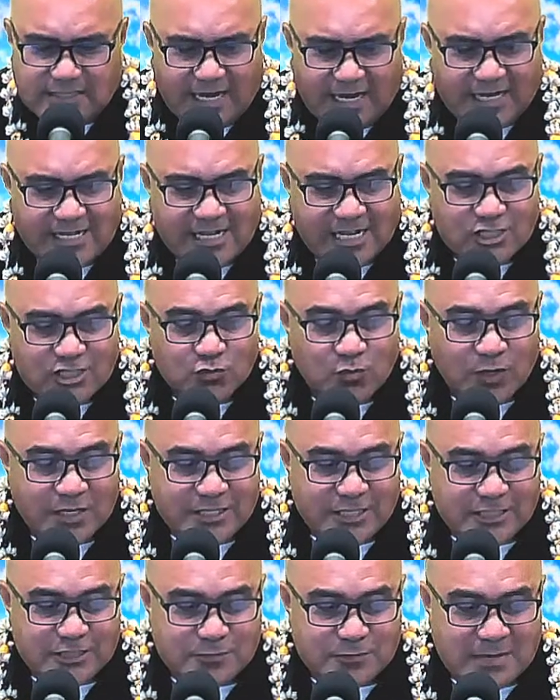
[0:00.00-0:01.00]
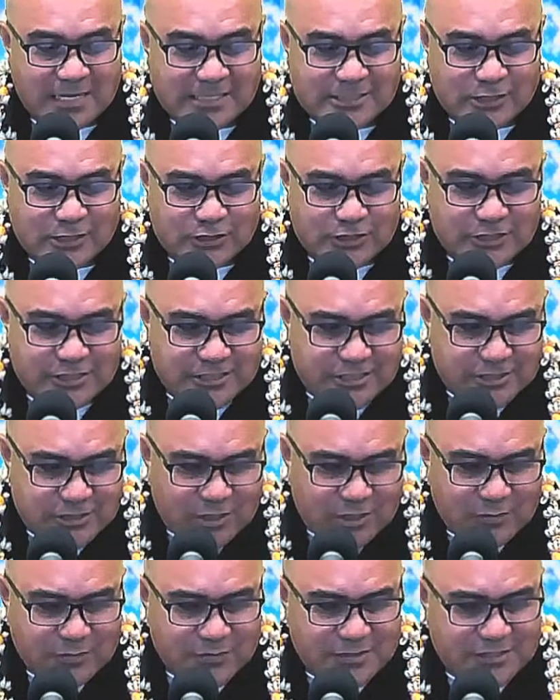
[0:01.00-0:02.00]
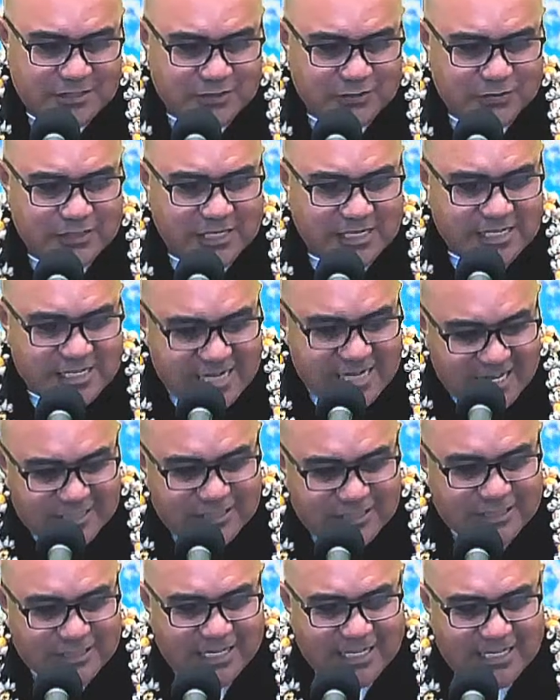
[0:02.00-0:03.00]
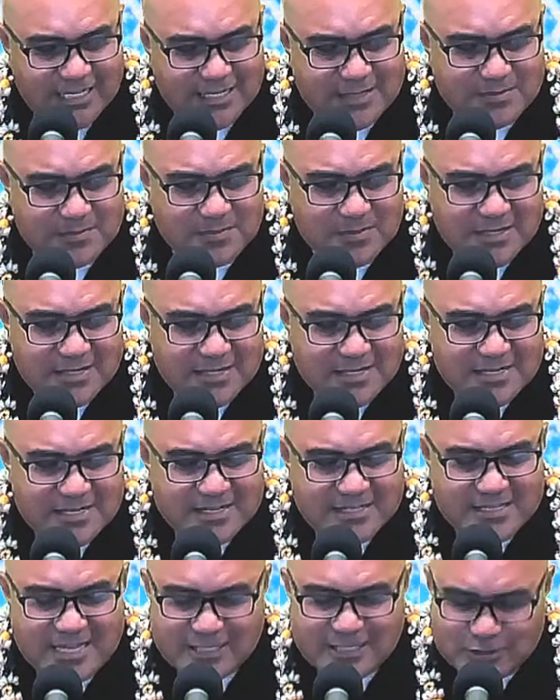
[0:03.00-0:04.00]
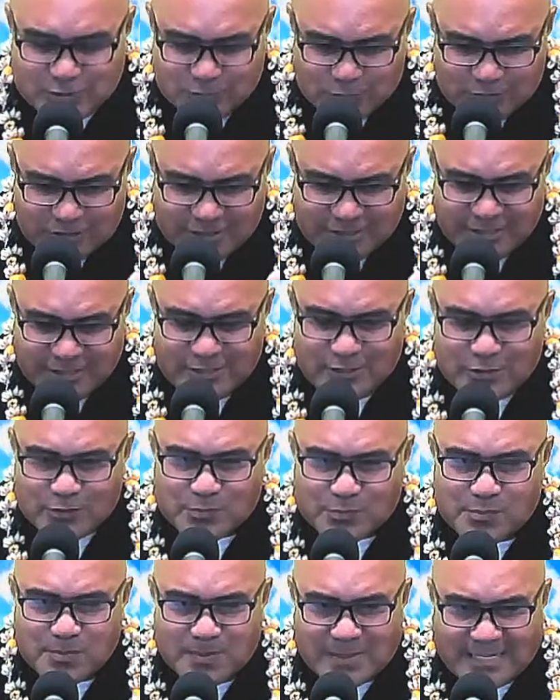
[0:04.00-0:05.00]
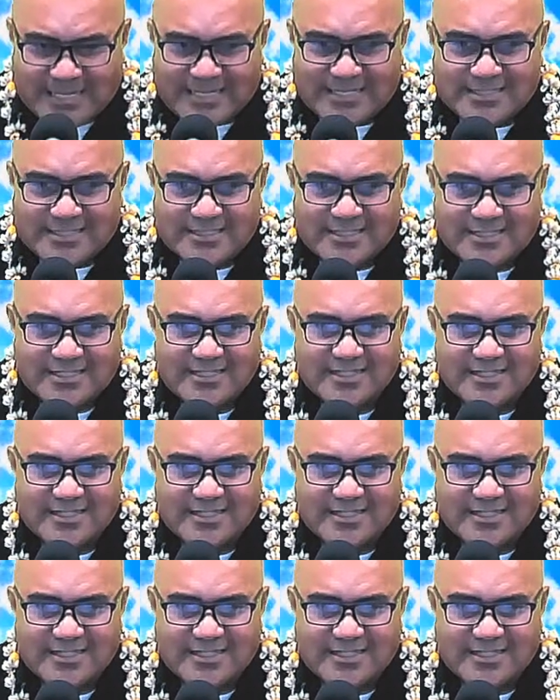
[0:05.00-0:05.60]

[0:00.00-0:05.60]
And that's why this message is going to the next time that you see your plate.